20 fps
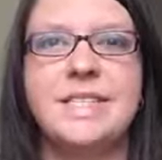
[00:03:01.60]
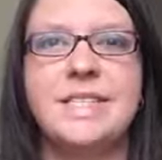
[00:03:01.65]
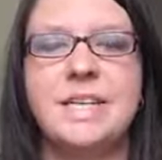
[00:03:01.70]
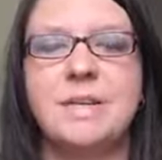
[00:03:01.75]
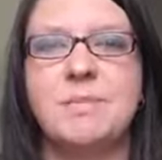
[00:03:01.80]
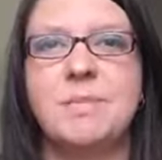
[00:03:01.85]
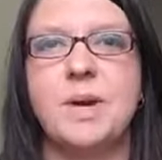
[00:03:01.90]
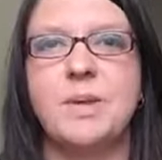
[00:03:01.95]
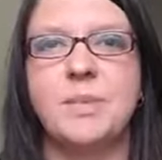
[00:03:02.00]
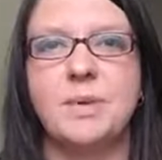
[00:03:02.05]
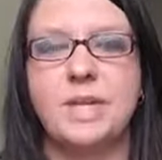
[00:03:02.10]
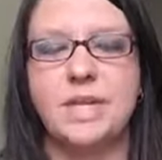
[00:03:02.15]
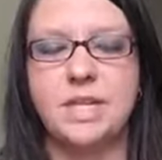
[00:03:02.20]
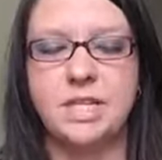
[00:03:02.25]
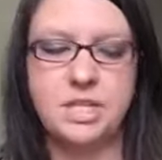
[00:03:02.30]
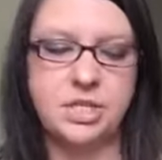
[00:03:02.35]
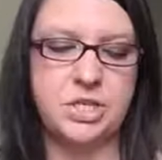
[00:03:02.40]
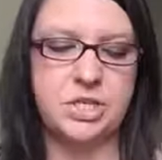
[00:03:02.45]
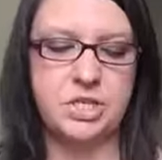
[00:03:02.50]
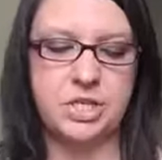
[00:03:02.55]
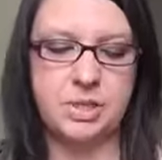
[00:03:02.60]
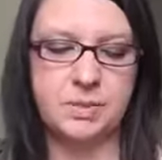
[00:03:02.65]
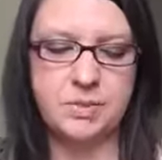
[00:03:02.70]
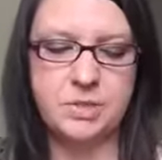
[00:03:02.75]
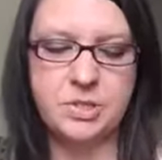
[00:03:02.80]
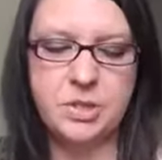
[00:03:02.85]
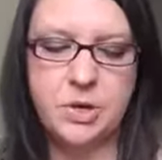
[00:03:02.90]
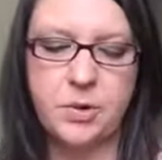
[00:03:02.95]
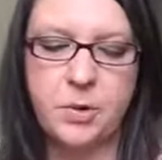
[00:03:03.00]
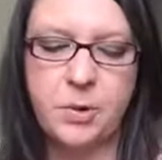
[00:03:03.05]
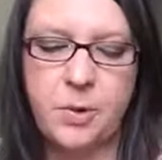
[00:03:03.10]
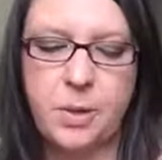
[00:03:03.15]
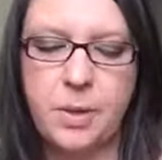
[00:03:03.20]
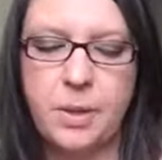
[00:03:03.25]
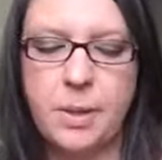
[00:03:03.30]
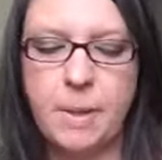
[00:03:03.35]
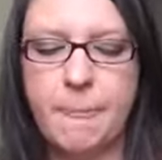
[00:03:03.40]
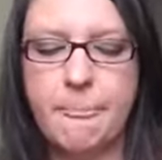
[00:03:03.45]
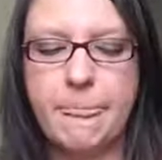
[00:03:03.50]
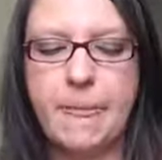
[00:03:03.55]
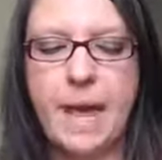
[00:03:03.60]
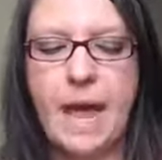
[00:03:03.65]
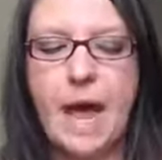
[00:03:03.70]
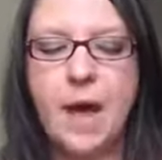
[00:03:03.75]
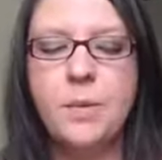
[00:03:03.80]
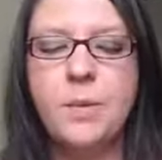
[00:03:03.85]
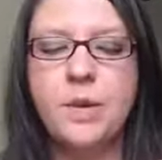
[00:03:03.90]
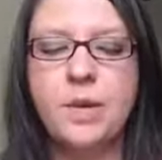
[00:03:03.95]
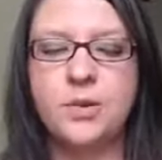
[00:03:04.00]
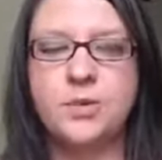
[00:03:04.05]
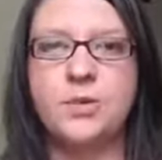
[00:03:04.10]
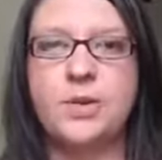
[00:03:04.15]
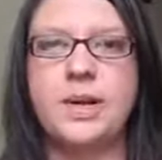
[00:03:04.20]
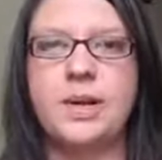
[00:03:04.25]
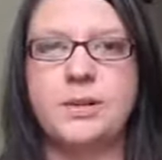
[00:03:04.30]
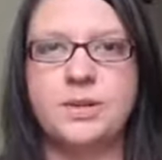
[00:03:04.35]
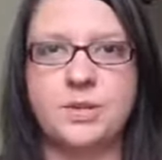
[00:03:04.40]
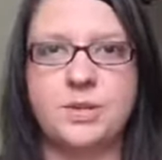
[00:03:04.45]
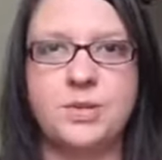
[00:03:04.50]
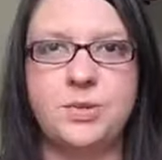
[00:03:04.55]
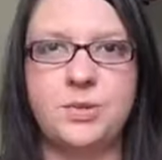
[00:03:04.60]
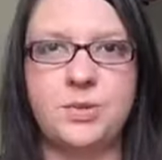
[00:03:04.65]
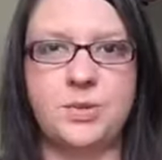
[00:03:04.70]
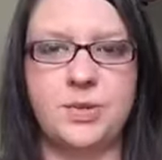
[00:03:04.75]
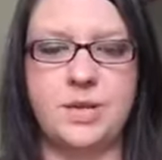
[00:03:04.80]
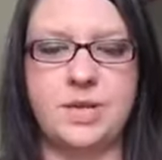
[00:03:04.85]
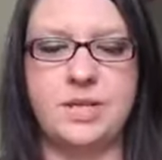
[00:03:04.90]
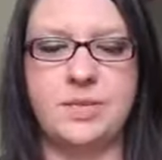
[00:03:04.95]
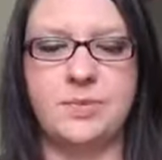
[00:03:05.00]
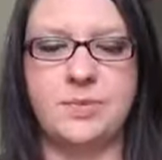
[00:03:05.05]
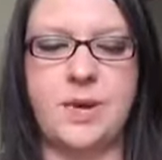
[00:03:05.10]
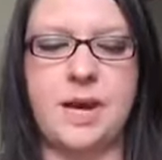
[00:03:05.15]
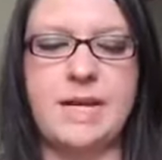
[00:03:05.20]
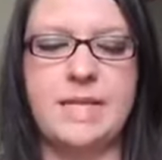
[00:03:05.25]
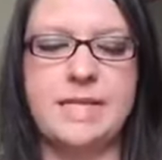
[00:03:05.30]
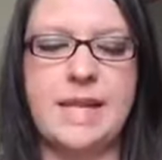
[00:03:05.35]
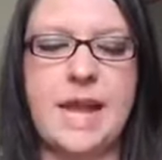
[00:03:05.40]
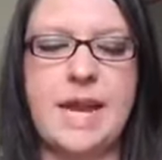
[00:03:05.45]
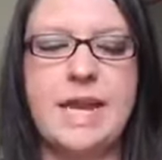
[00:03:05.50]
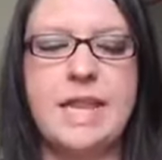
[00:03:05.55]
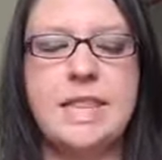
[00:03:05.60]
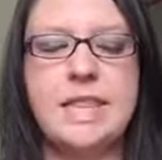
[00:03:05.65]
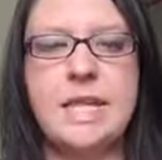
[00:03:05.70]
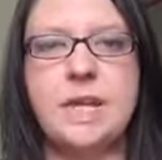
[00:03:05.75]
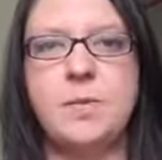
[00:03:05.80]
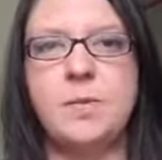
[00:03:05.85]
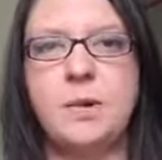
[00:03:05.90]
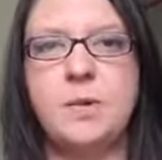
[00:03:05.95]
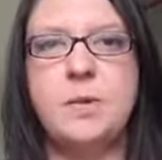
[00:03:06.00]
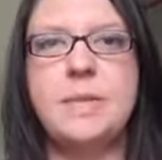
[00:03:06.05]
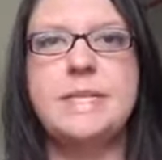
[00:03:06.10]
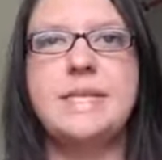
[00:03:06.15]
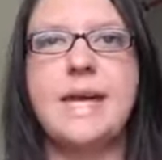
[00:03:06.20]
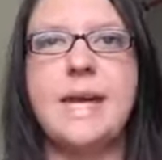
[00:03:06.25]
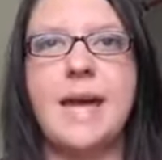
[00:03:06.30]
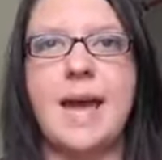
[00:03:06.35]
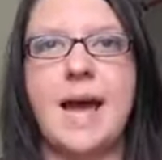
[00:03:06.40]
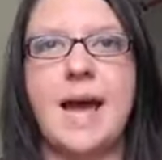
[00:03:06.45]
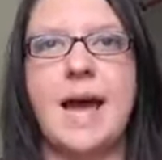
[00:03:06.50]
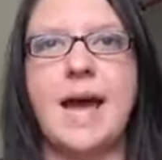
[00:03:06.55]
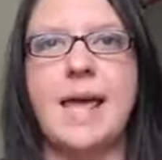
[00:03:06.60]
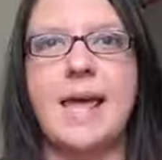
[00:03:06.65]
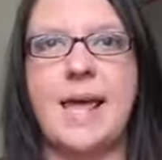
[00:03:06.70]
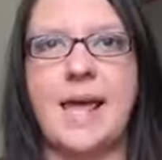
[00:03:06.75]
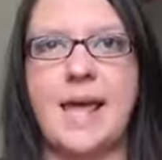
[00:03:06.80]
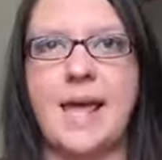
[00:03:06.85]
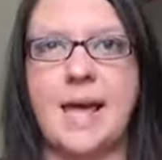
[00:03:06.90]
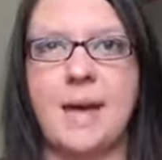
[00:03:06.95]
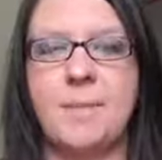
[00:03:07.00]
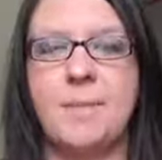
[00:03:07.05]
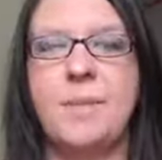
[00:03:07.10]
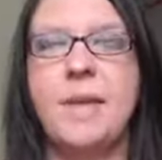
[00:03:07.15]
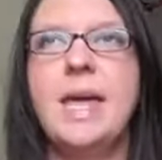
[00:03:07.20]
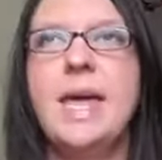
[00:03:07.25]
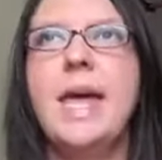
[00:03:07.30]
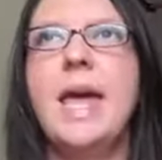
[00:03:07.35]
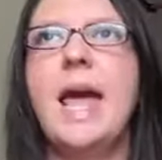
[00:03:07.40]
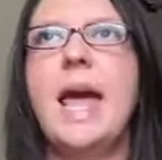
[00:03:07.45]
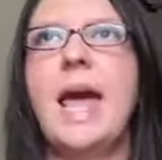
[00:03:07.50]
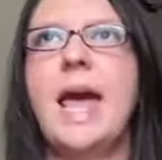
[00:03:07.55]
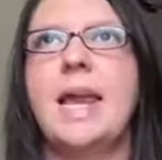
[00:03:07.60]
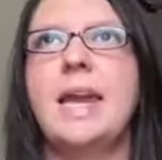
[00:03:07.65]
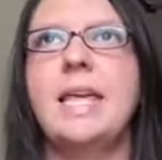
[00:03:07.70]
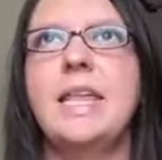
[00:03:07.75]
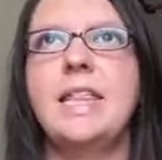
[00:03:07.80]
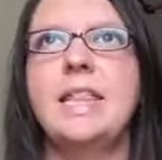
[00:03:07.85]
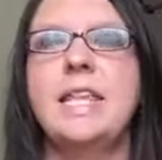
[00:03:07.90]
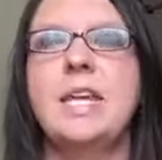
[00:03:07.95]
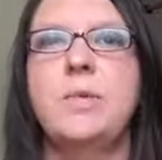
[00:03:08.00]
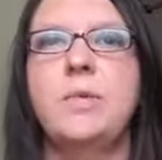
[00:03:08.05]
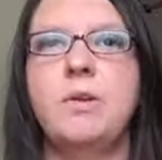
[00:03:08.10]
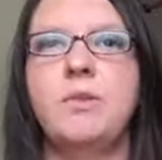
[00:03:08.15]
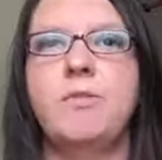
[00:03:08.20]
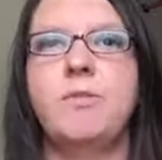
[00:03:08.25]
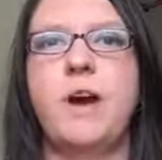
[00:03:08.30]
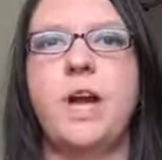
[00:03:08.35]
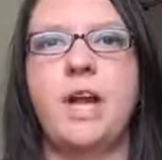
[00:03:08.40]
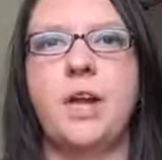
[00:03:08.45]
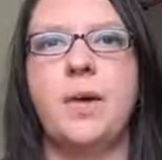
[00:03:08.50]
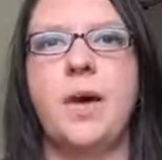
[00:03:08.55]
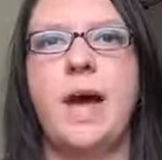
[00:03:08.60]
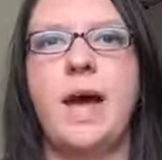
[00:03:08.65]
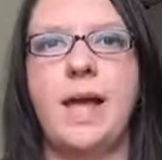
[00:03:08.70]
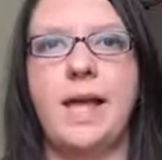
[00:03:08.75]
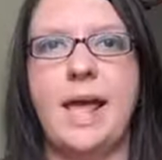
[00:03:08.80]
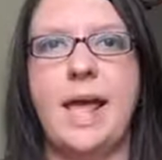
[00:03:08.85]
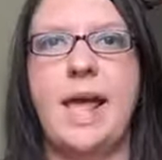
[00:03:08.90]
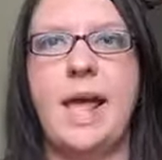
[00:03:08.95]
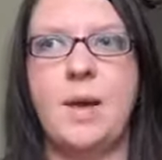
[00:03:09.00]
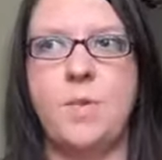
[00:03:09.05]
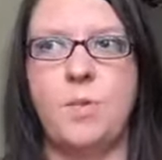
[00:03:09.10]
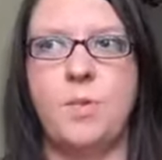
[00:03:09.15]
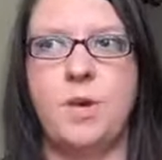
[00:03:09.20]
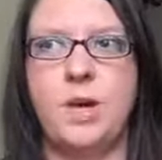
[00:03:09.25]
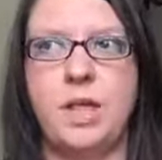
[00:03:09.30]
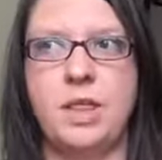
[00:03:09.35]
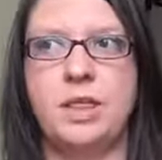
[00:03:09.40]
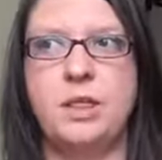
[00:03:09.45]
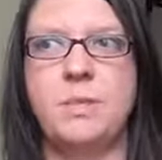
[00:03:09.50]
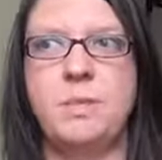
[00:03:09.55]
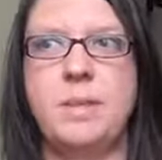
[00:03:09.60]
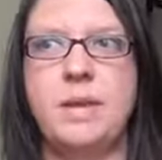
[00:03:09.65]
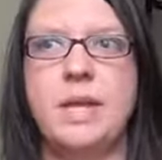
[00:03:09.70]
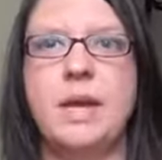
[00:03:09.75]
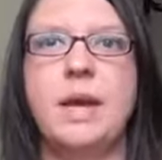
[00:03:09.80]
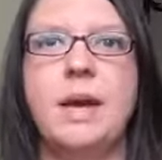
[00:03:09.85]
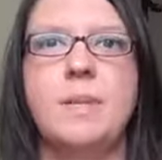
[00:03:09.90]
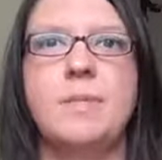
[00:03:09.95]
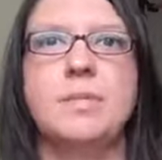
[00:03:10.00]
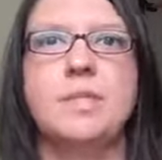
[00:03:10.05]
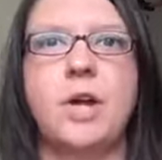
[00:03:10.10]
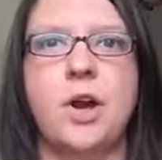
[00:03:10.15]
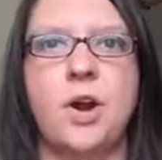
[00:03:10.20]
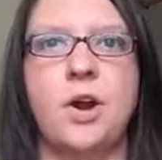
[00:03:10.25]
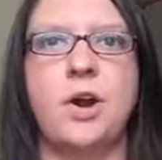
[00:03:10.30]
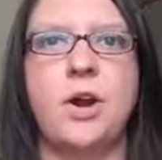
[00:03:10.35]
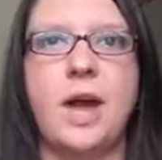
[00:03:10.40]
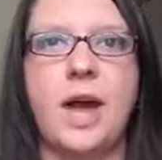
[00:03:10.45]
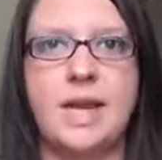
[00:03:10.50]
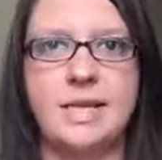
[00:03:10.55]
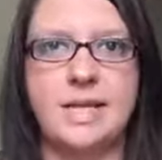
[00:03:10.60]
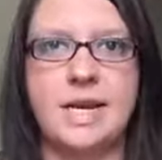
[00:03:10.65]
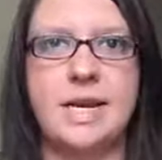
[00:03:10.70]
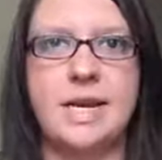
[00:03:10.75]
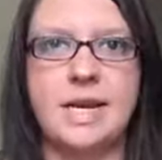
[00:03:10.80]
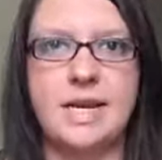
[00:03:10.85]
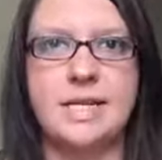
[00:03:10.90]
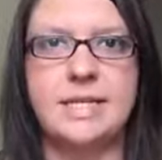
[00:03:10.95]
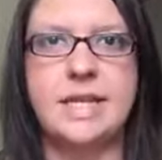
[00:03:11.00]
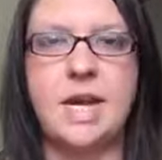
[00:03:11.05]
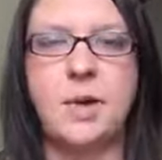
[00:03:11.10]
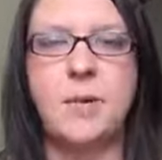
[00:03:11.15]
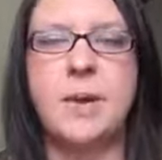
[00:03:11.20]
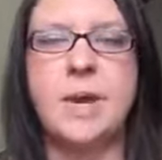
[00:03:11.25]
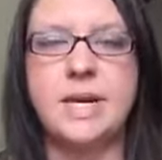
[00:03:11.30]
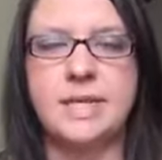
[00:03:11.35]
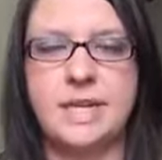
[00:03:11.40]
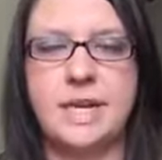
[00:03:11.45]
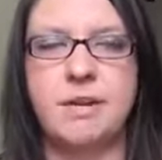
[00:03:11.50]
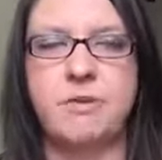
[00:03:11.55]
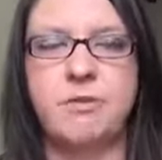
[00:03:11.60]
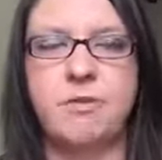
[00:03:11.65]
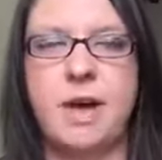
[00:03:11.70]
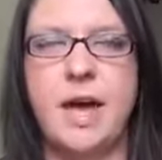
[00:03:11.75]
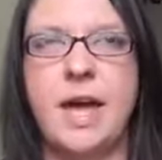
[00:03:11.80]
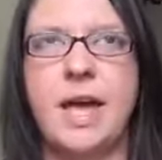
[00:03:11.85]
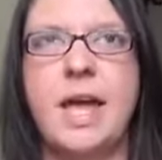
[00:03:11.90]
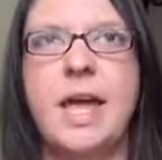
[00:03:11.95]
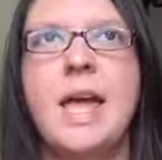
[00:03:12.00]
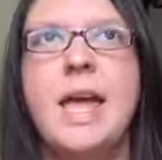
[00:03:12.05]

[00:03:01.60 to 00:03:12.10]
in my relationship. So how we create our stories, right, is anything, when we say I am, anything we follow I am with becomes our identity, is how we identify.